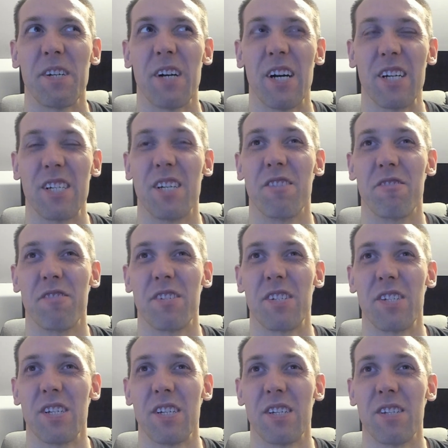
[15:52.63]
either
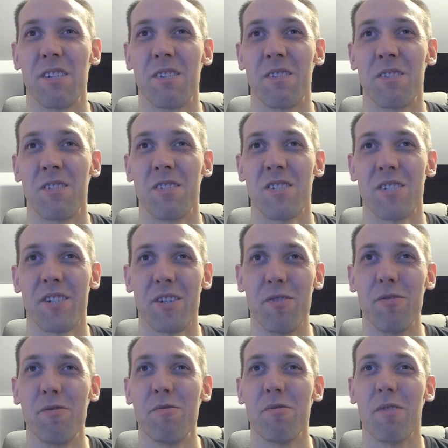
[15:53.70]
seen
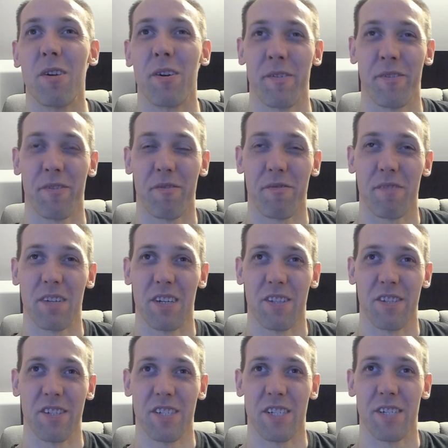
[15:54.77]
2 or 3 of
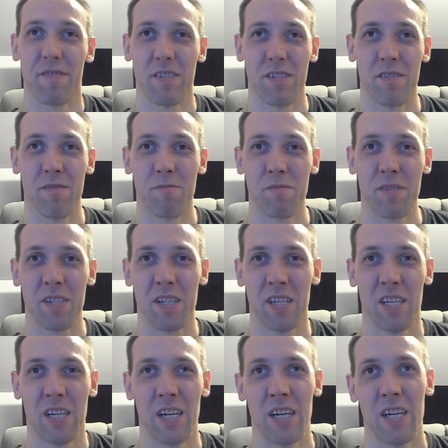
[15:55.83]
these films.
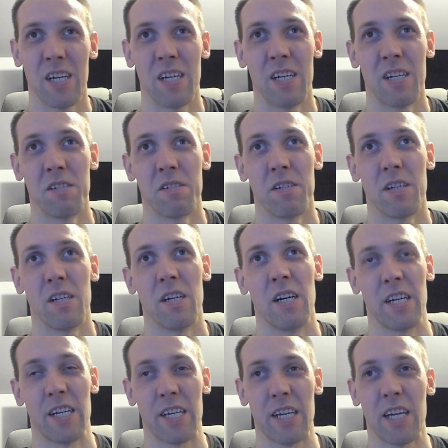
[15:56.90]

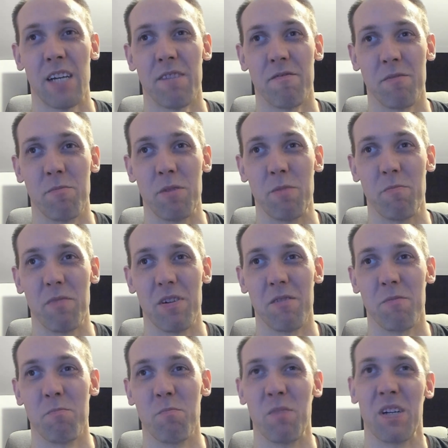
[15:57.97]
I can't remember,
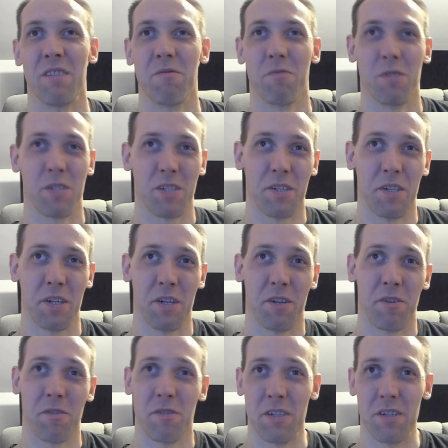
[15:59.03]
but it was the
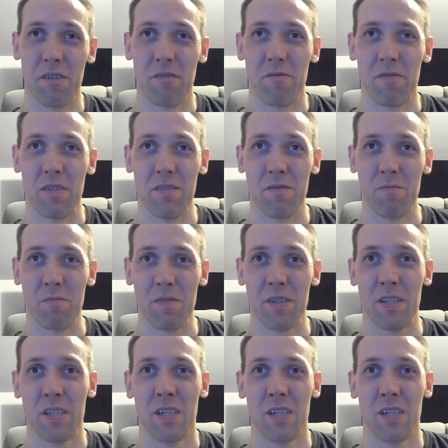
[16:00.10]
earlier films.